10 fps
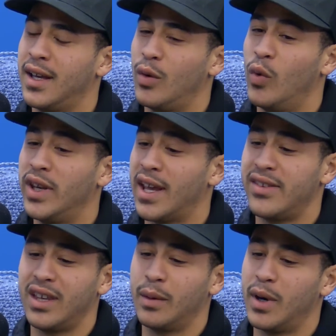one nice
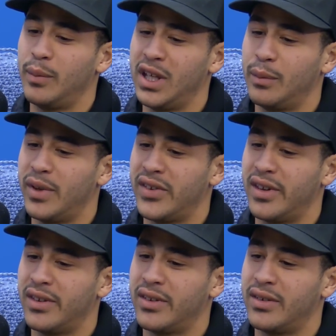thing about being in
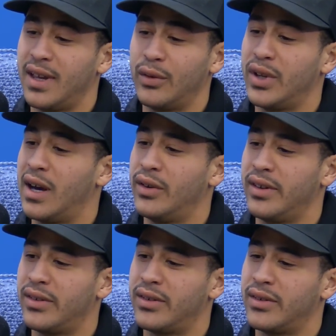business downtown
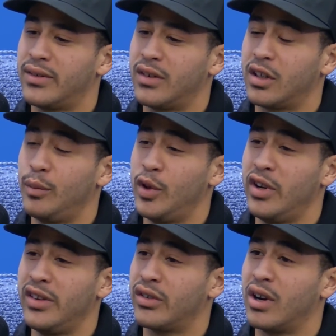is the
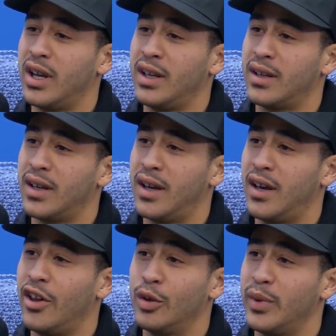community's great. Uh,
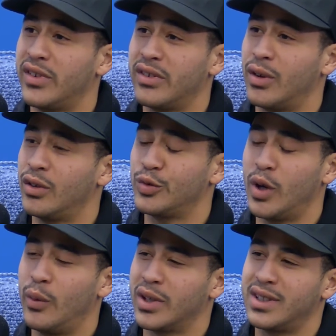other business owners, we
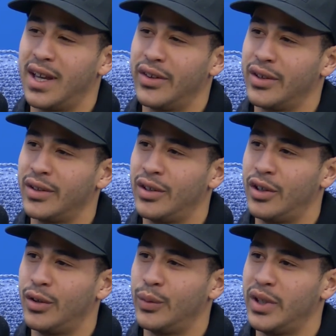all work together. You
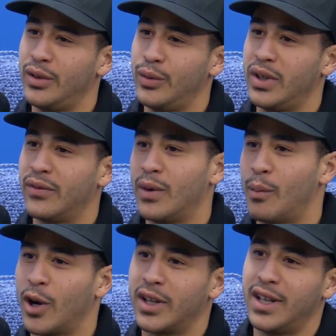know, we do yeah. different
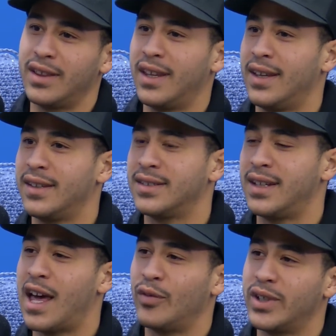marketing things and
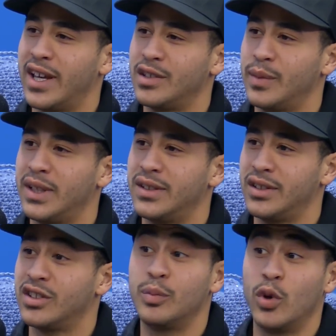advertisement
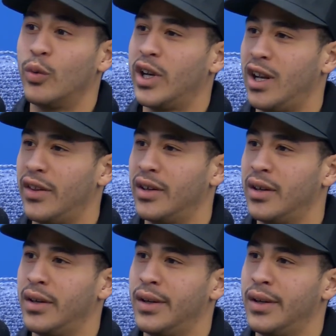to support one another,